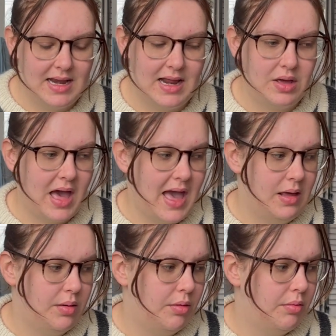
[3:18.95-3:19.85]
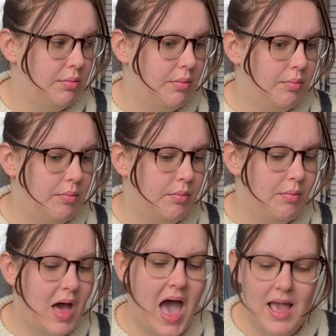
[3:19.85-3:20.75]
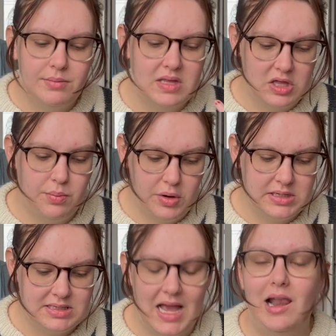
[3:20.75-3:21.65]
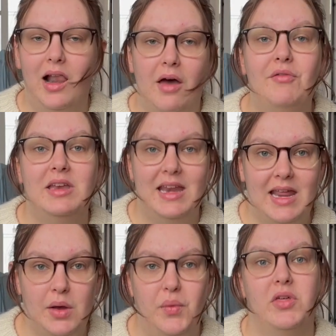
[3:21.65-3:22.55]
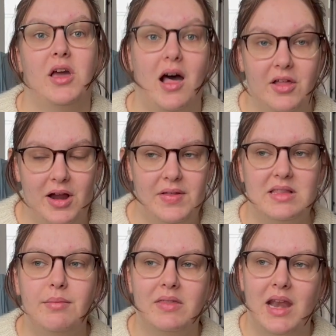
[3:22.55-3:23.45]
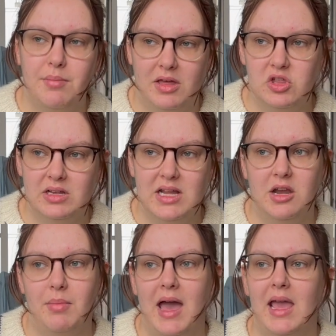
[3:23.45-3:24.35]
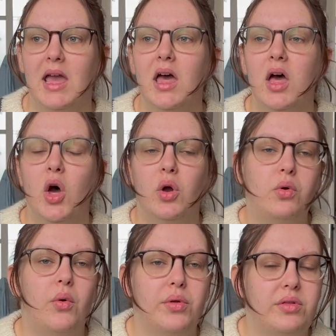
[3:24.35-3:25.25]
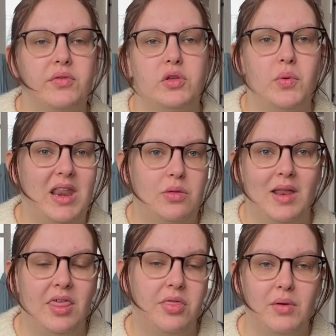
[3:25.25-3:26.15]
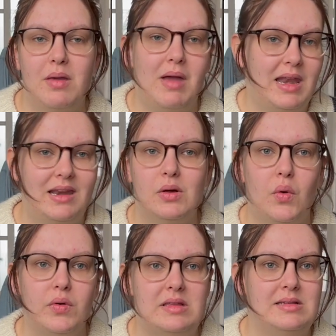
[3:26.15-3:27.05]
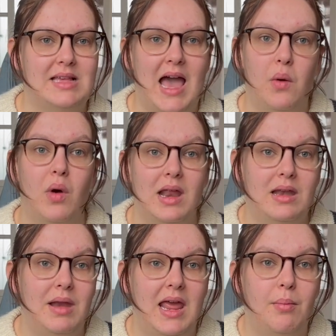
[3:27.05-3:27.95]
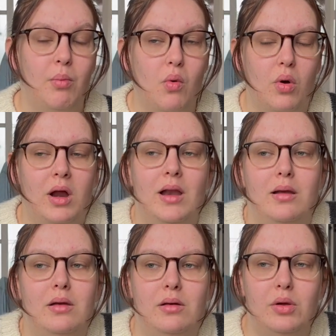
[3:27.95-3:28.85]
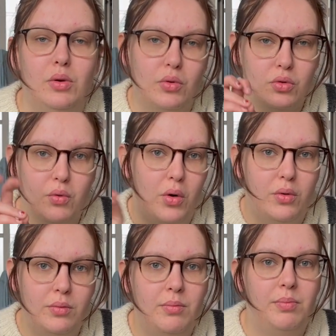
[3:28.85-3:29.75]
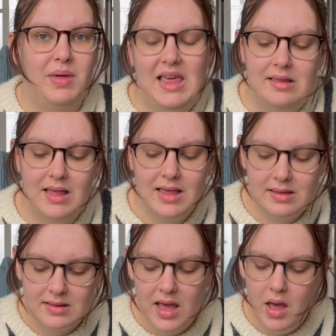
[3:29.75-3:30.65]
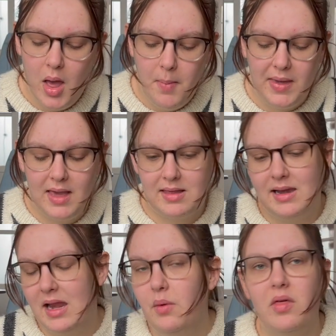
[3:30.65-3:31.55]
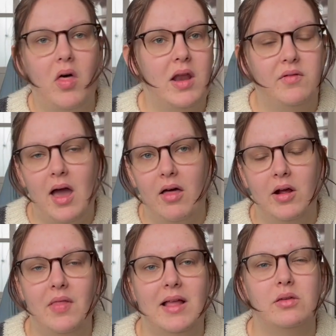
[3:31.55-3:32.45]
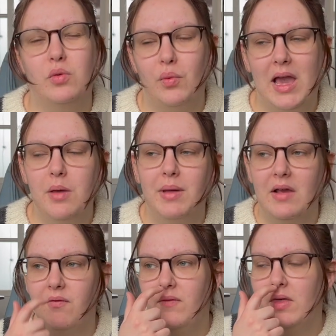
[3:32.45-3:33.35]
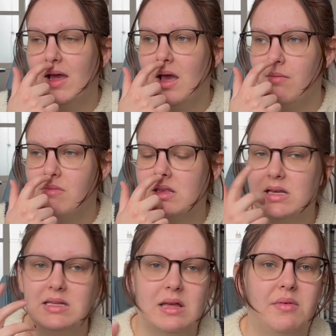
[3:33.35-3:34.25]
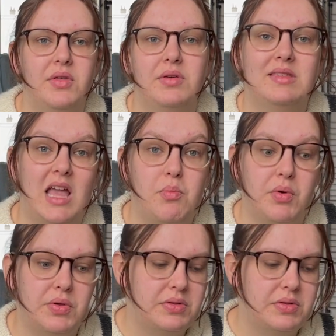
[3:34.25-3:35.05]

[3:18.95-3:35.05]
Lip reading: And I'm such a person, I love knitting with color. That's something that I mentioned in my goals for 2023. My knitting goals is that I want to knit more neutral pieces because I knit with a lot of color, and that's great, but I feel like I'm missing some of those staples.